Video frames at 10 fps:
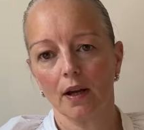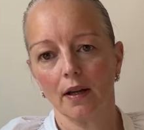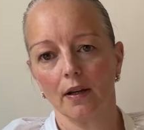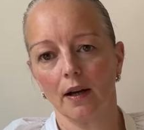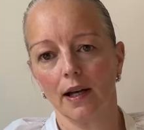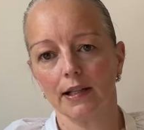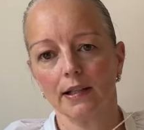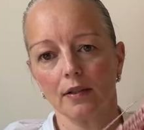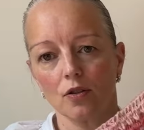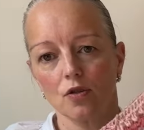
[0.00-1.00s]
nice
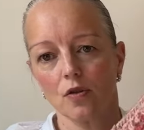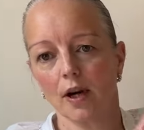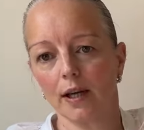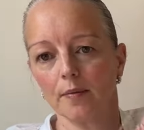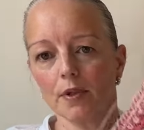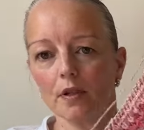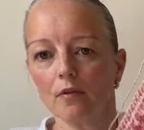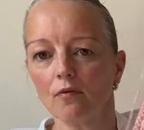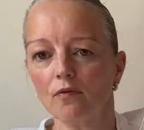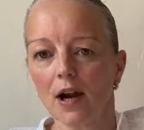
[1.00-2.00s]
little striped,
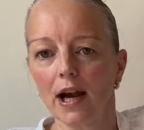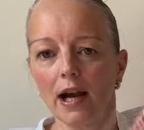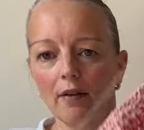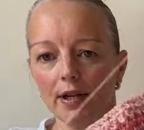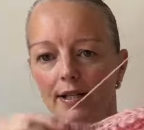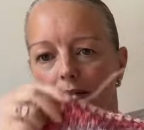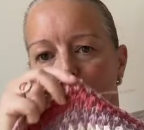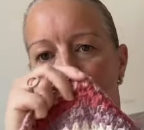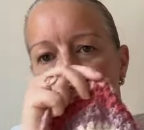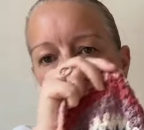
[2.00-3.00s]
very
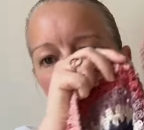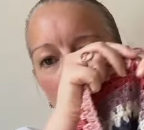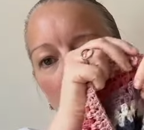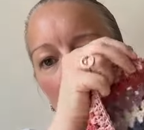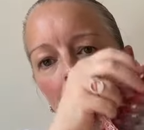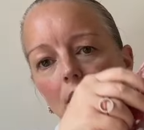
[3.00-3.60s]
simple